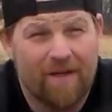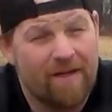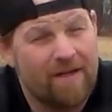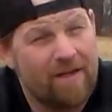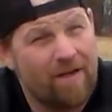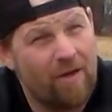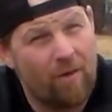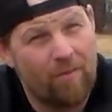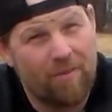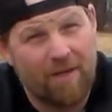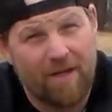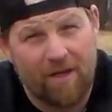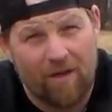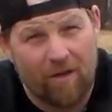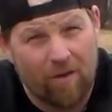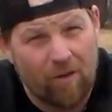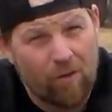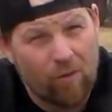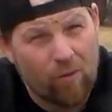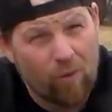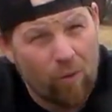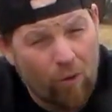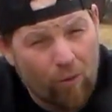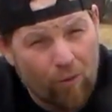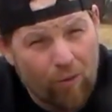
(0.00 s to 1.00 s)
You know, I'm getting a
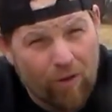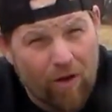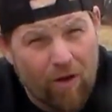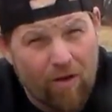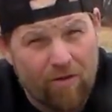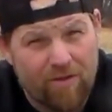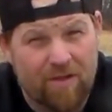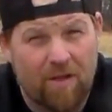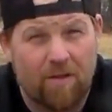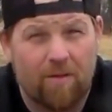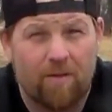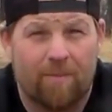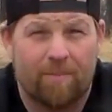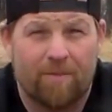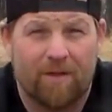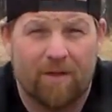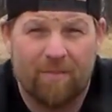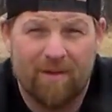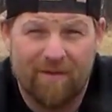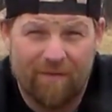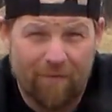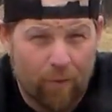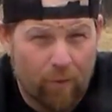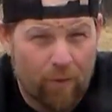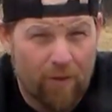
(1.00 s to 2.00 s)
little older also. I'm going to
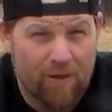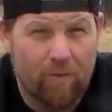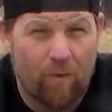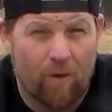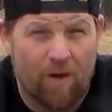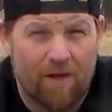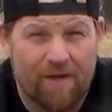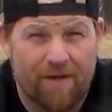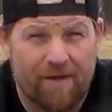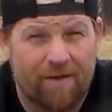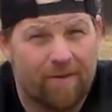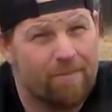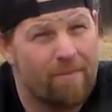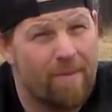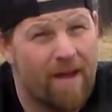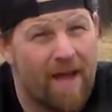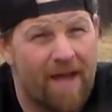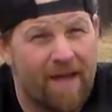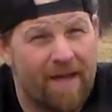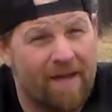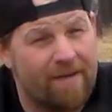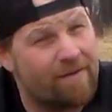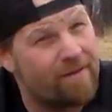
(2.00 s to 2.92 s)
be 41 here in May,